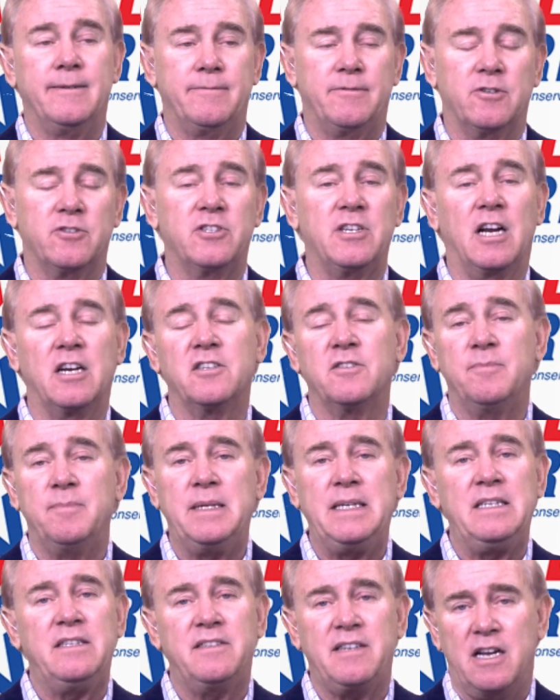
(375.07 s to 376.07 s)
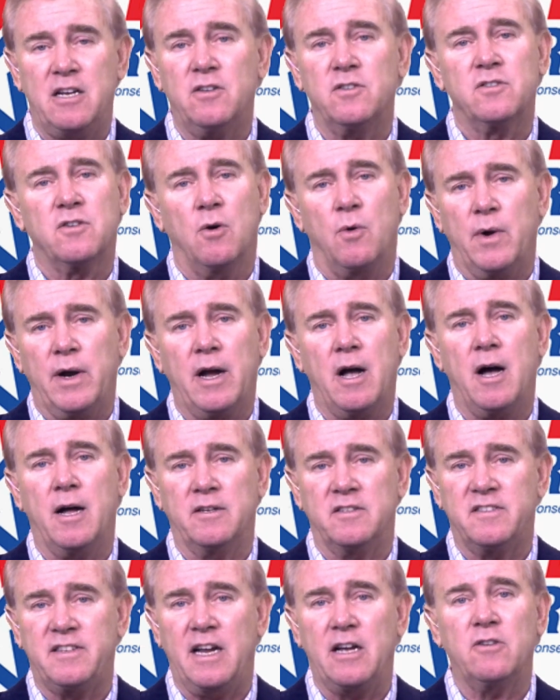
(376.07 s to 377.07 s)
there's not as many sales going on.
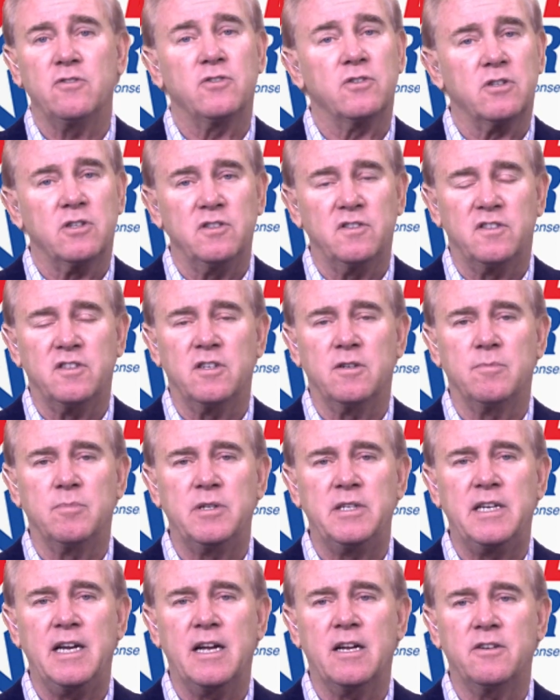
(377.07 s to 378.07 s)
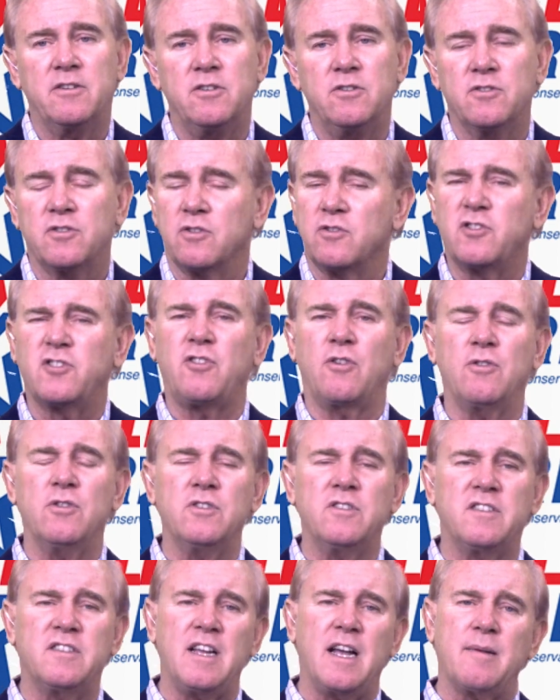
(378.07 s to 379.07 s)
Sales are considerably down too. So
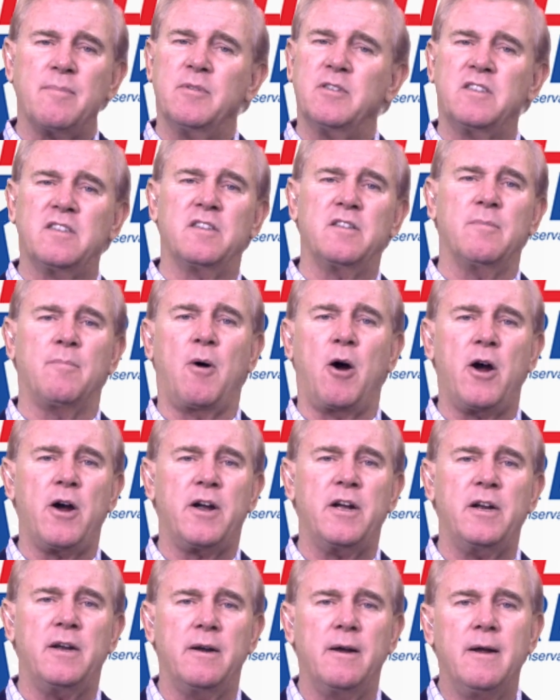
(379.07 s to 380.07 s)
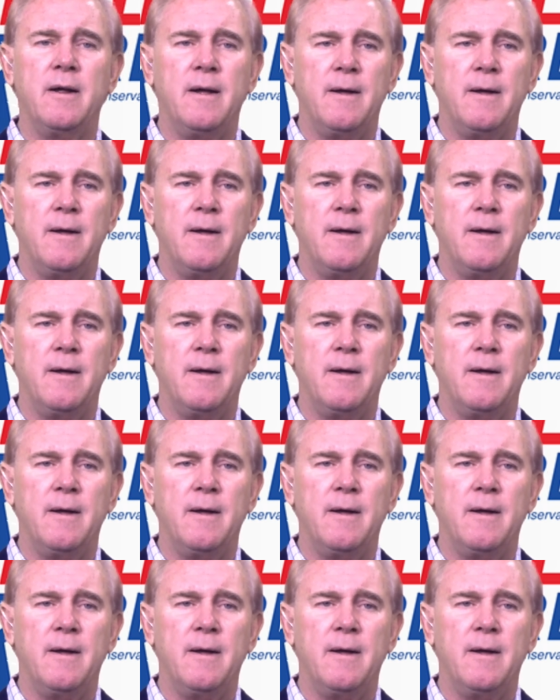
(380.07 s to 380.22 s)
certain segments of the market,